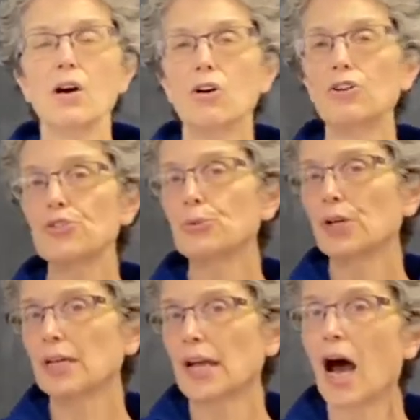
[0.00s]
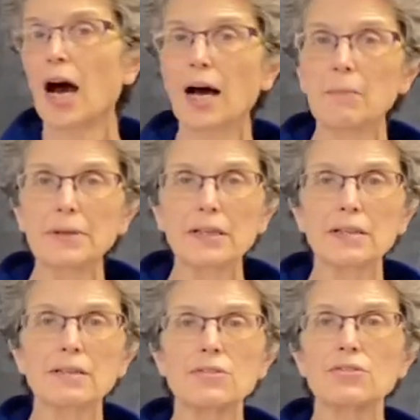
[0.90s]
or doing any
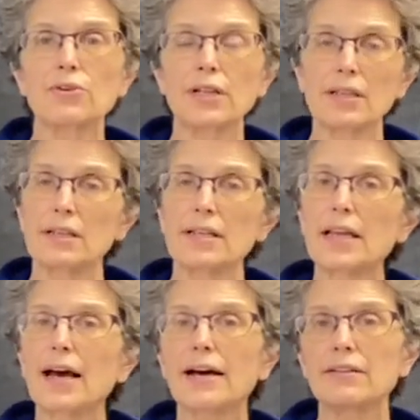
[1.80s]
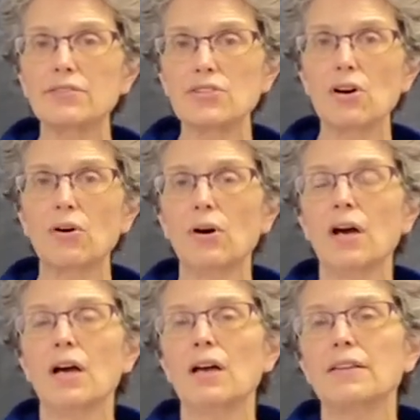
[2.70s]
hobbies or anything like that. So
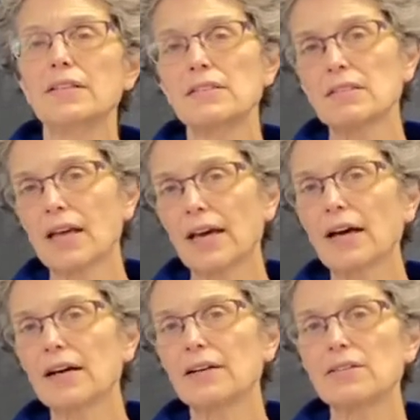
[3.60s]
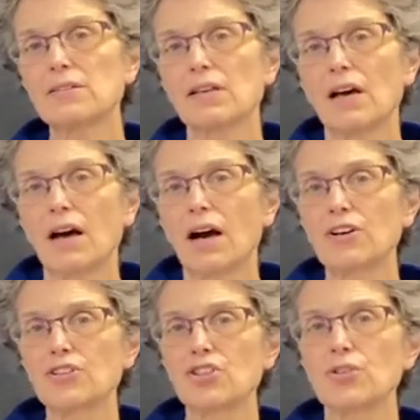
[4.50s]
these cats
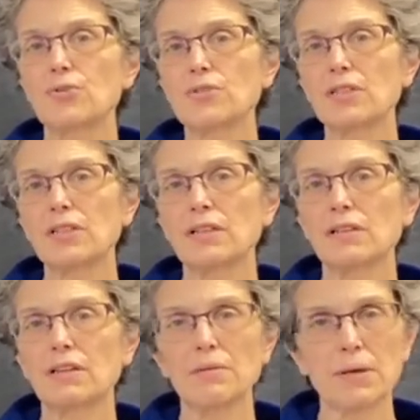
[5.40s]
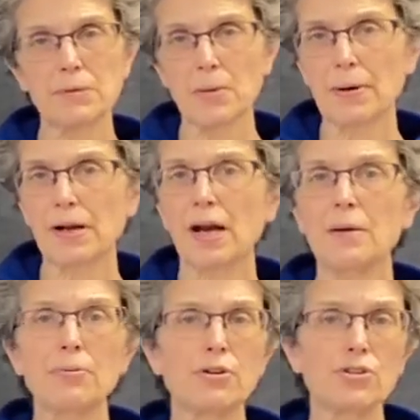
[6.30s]
are choosing, they may be up on a high
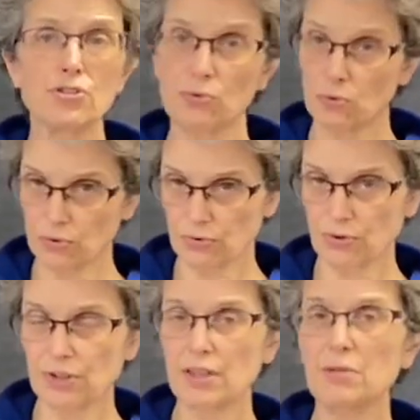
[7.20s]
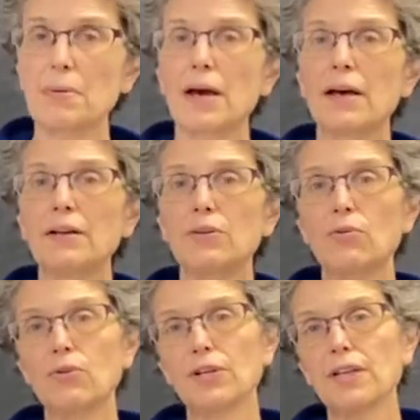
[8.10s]
perch or they're underneath the bed,
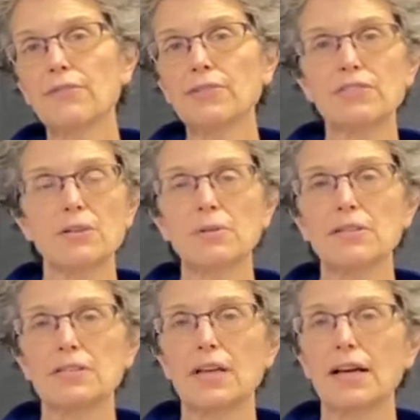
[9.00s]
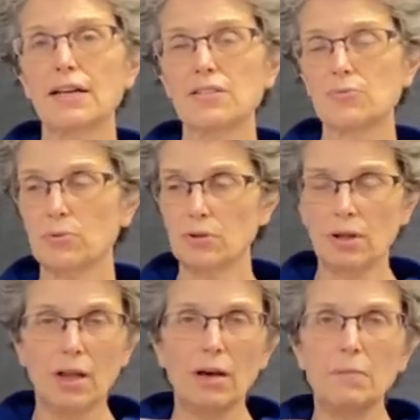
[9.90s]
or even some of these cats will
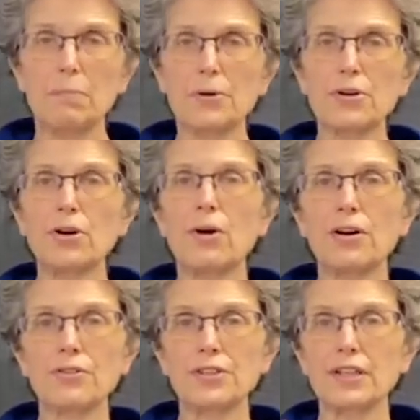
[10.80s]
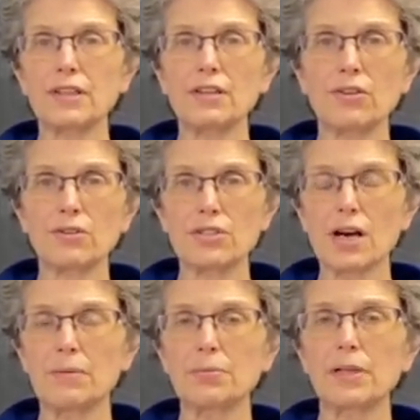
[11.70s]
burrow underneath, you know, the
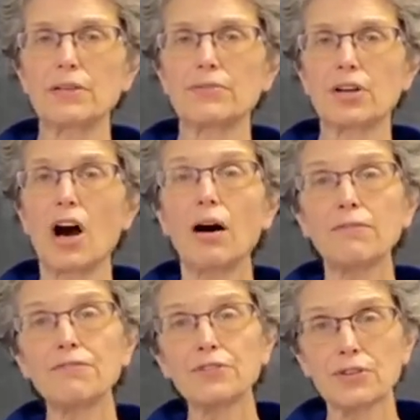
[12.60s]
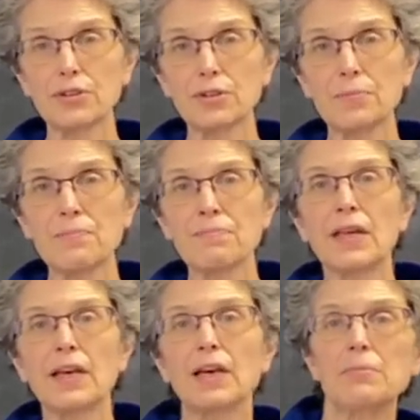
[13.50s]
top layer of a comforter
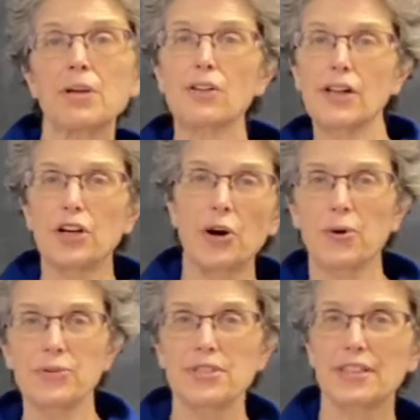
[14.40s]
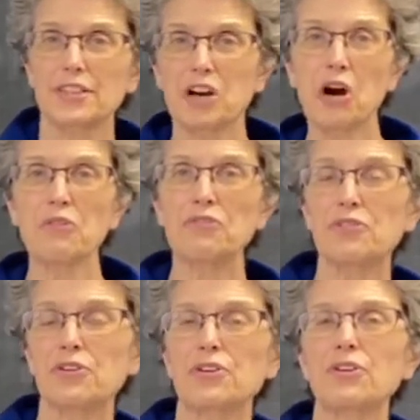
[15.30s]
and be all like cozy in the
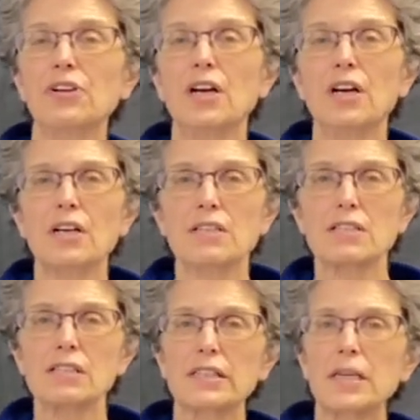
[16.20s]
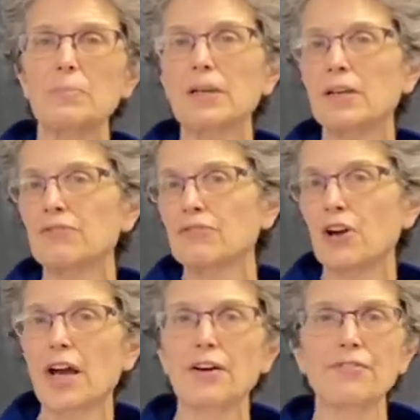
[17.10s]
comforter, sleeping for
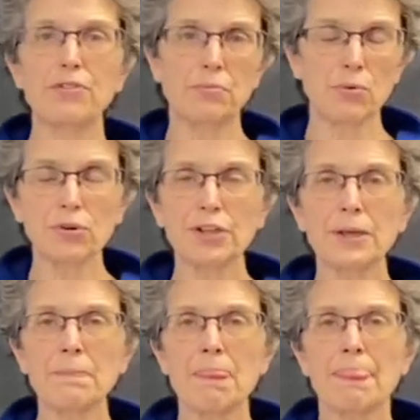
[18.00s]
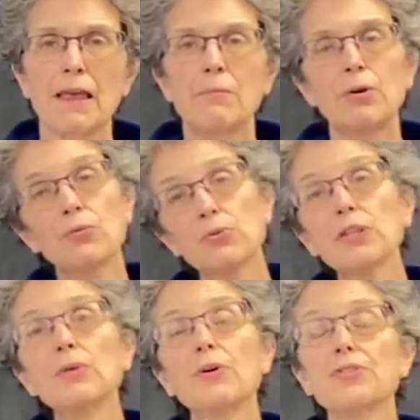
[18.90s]
half the morning. But
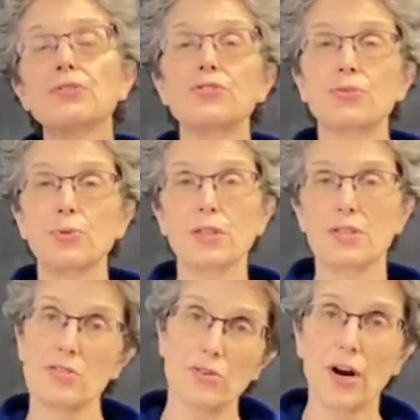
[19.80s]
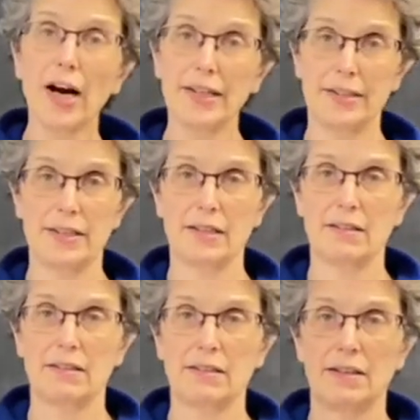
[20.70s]
really what they're doing is they're hiding.
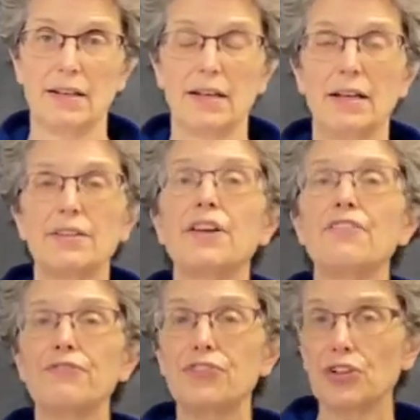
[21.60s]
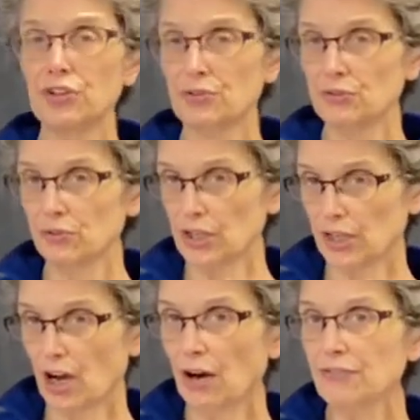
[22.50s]
They're
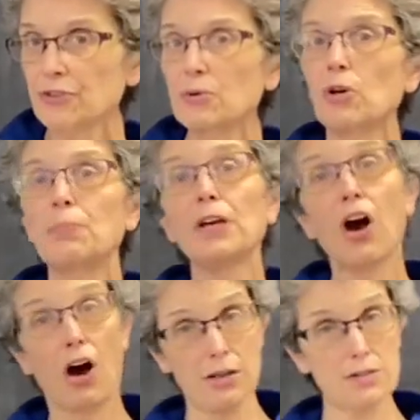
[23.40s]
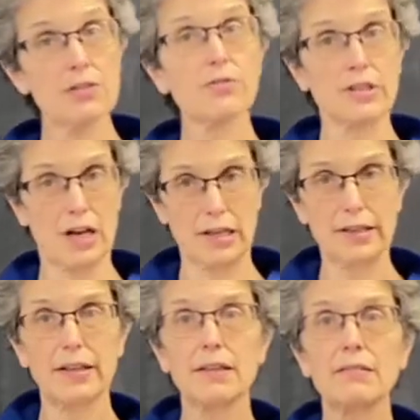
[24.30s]
looking comfortable because they're in
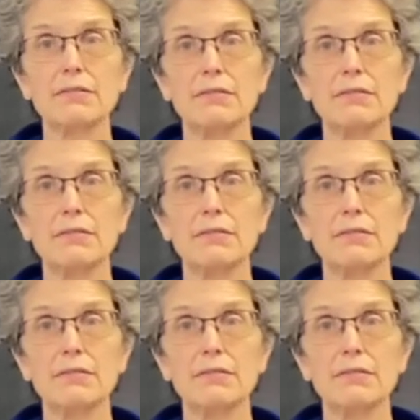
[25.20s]
hiding.